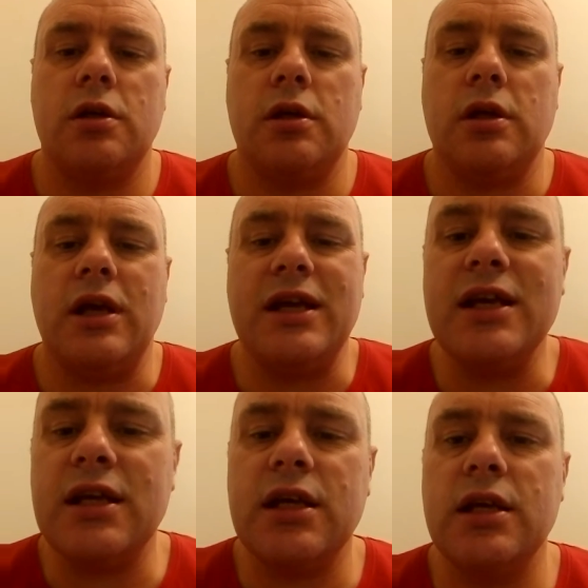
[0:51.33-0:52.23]

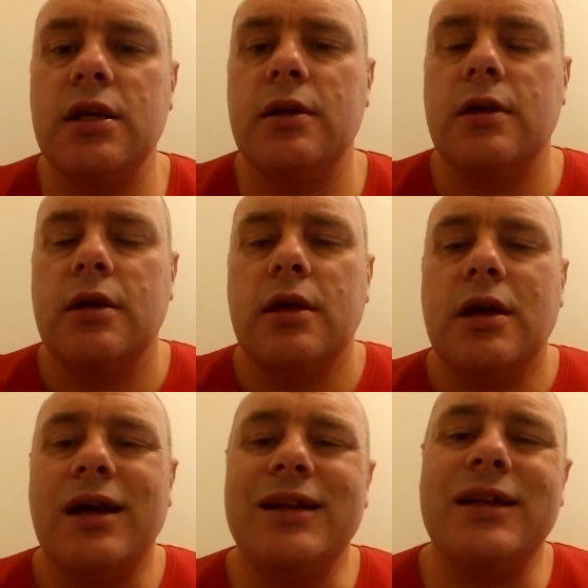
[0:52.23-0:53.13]
Enki, and
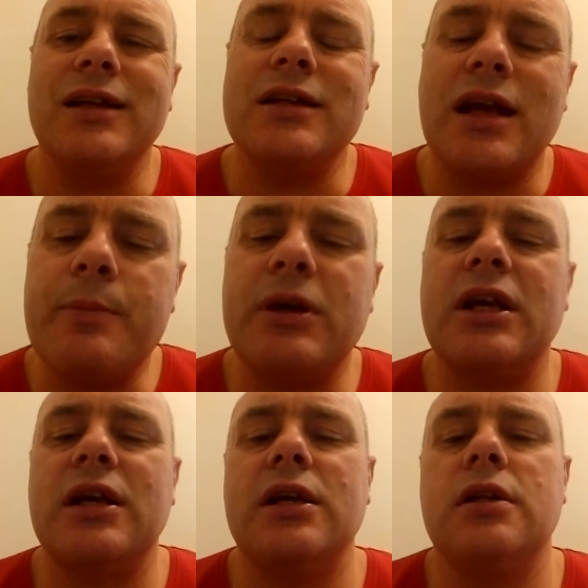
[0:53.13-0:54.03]
then in the Epic of
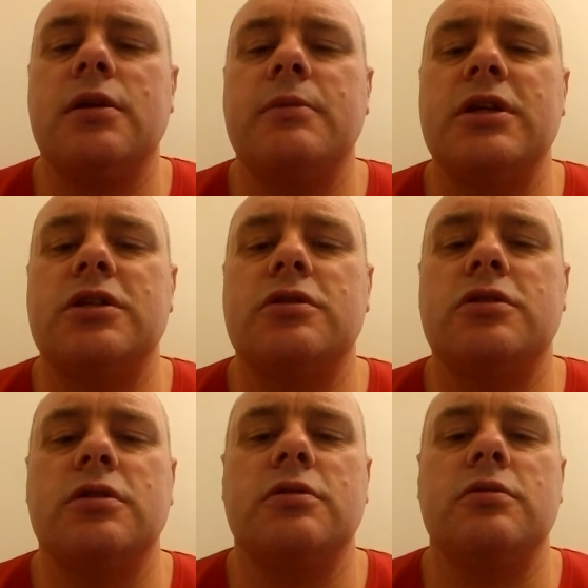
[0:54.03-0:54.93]
Gilgamesh there's
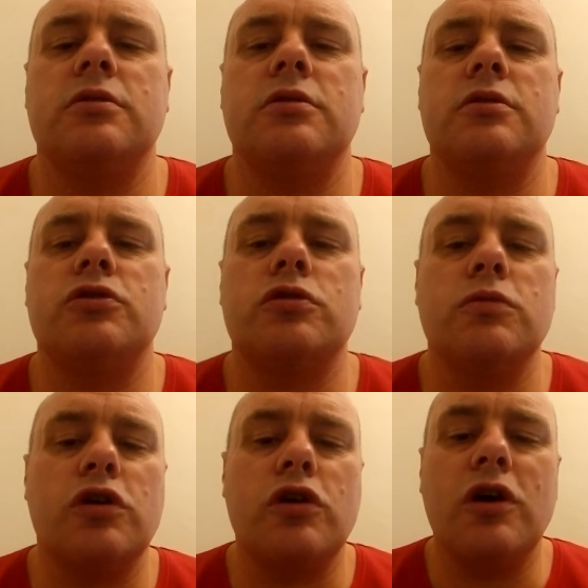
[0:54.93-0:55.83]
someone
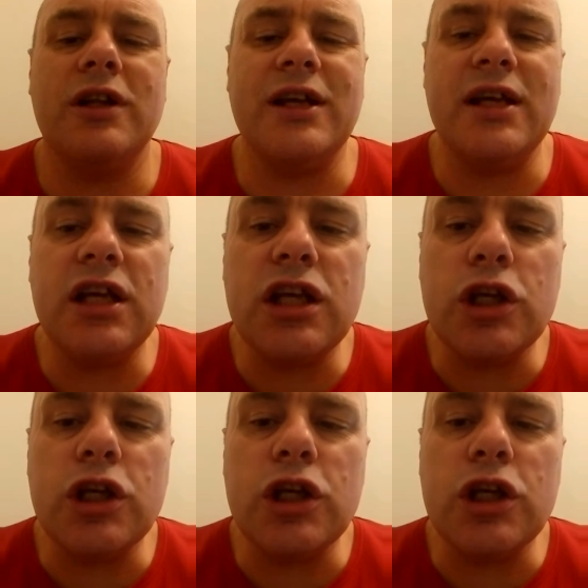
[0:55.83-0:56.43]
called inky.